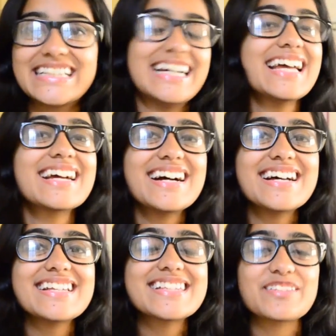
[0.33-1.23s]
Hi
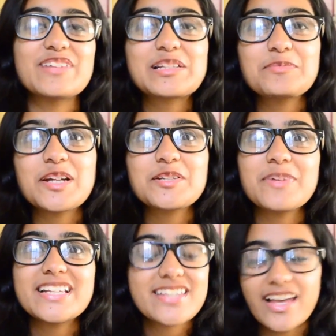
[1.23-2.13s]
guys, welcome back to
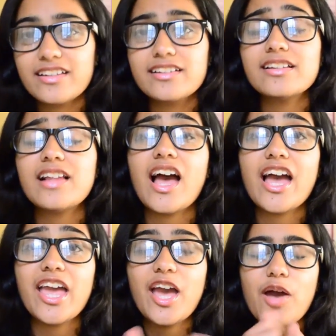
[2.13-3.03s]
my channel.
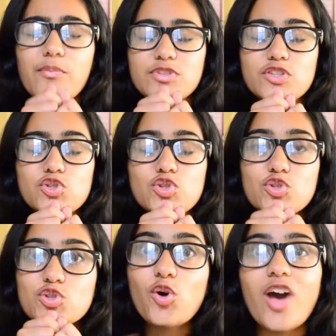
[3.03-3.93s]
I am
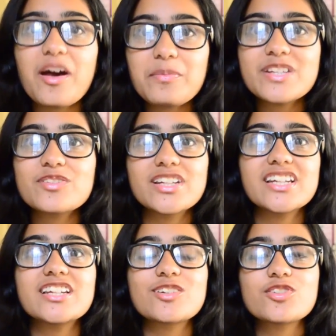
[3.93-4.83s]
so happy
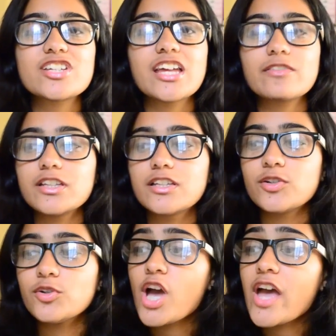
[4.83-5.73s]
today to share with
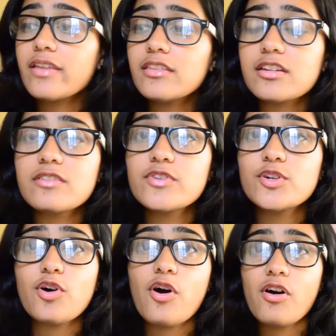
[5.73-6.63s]
you the
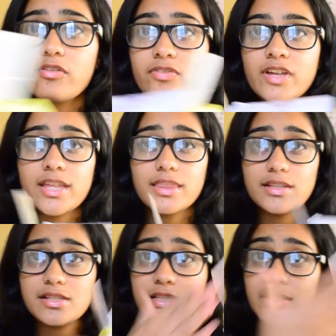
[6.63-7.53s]
review of
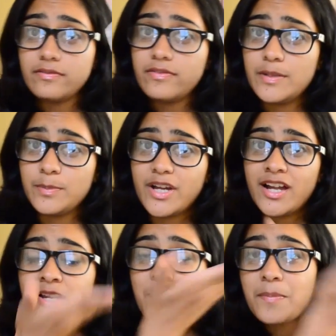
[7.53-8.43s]
this
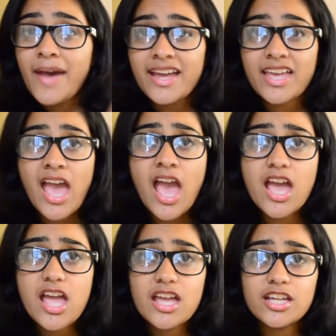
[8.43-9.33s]
Flipkart
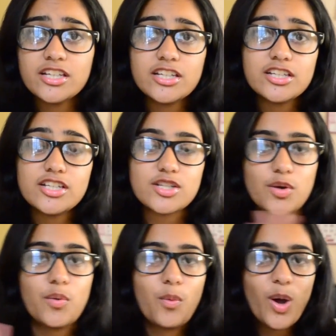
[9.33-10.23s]
package.
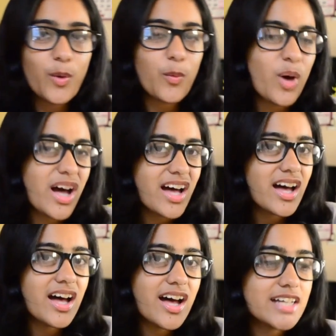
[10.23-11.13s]

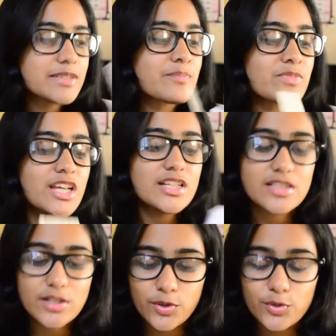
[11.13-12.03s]
What?
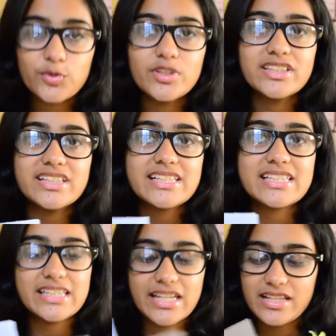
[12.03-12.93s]
So this
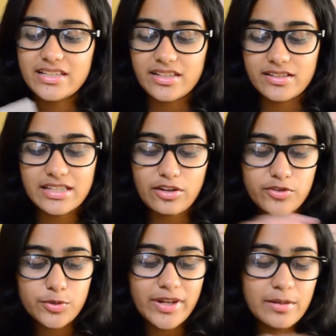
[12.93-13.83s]
is a set of
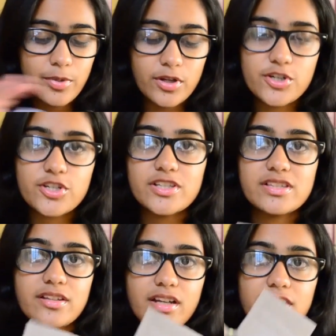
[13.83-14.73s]
12 polishes
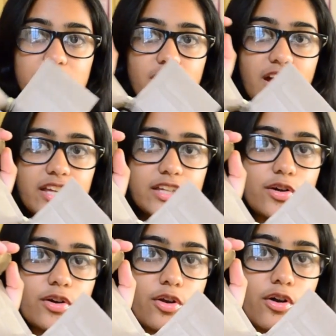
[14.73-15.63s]
that I
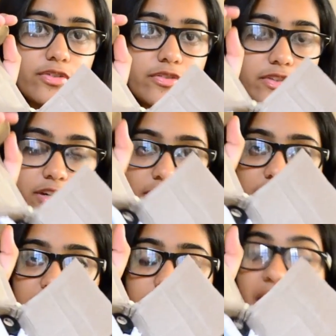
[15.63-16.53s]
got off of
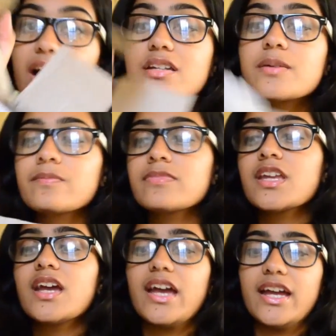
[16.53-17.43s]
Flipkart,
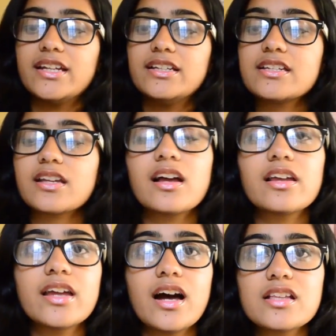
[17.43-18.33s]
and
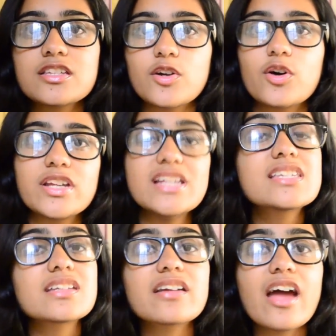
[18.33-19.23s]
I asked on
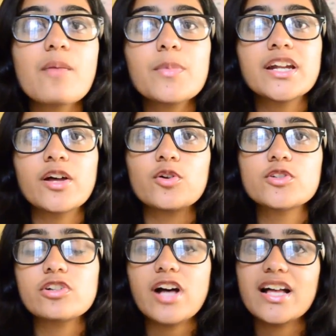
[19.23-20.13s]
Instagram and I
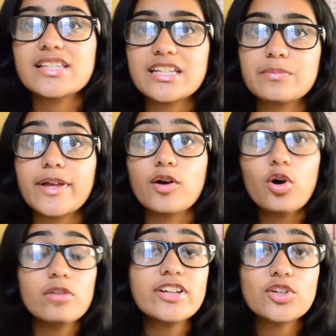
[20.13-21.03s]
also asked in my
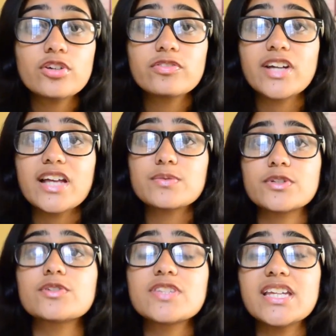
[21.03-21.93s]
haul video if you guys
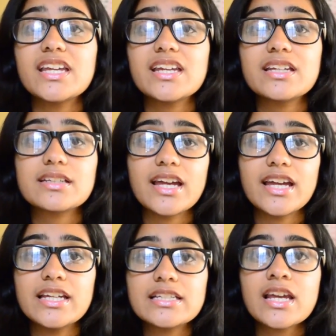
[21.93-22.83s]
wanted to see it,
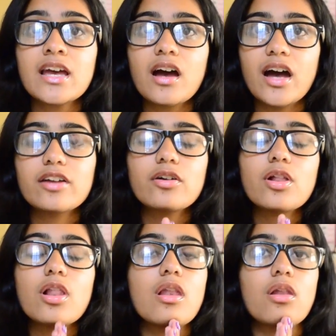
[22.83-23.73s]
and I
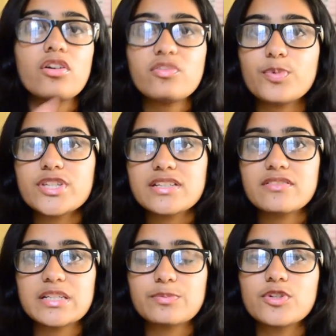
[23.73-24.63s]
got a lot of positive
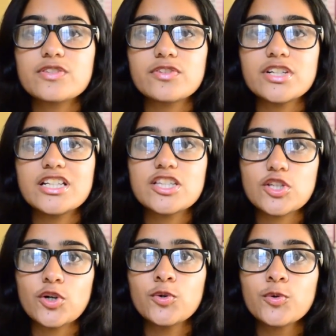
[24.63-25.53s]
response for it,
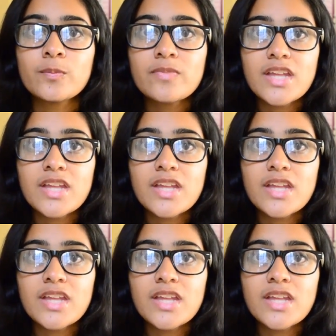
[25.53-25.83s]
so